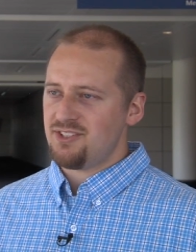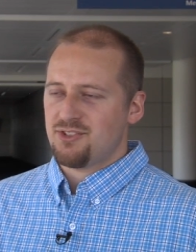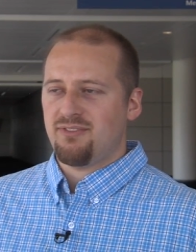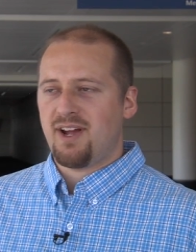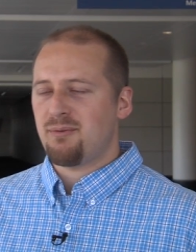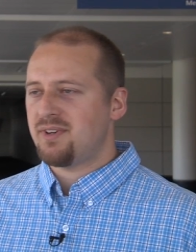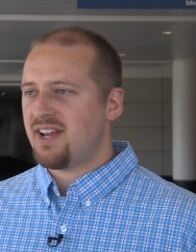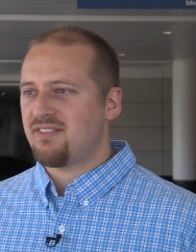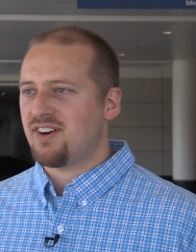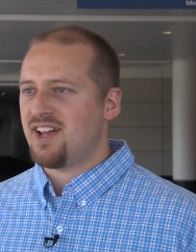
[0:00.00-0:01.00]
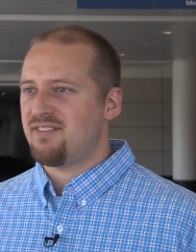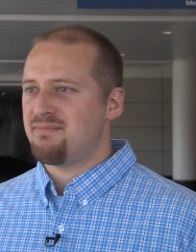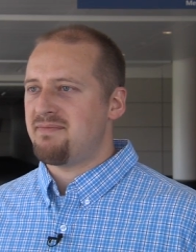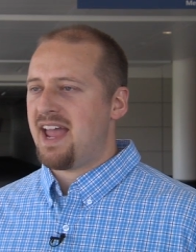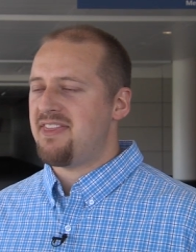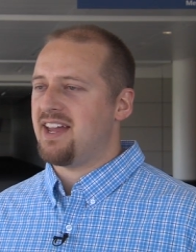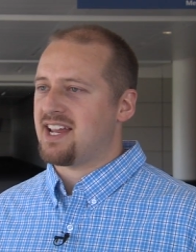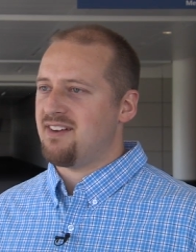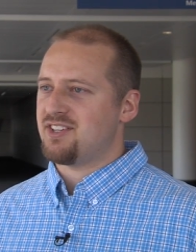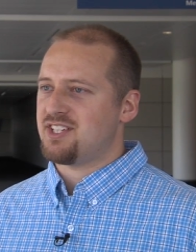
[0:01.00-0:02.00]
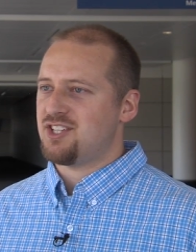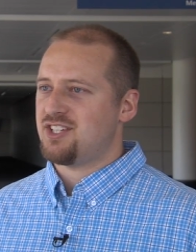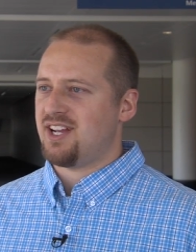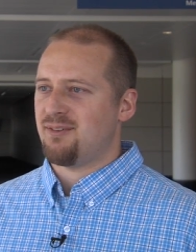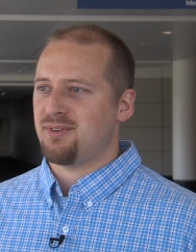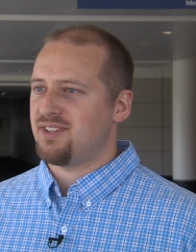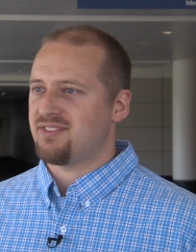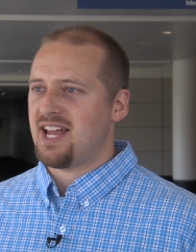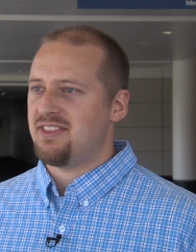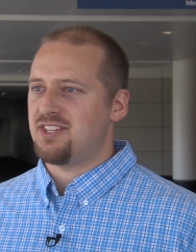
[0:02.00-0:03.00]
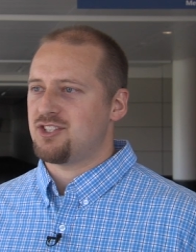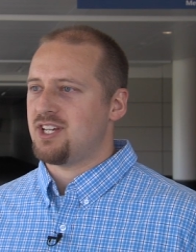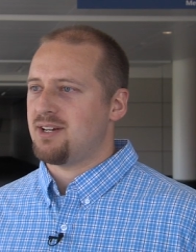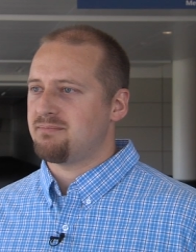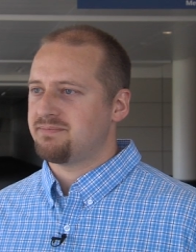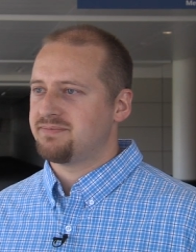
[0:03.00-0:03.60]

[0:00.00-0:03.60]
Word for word: so if I would never have had that conversation, I wouldn't have gotten this job.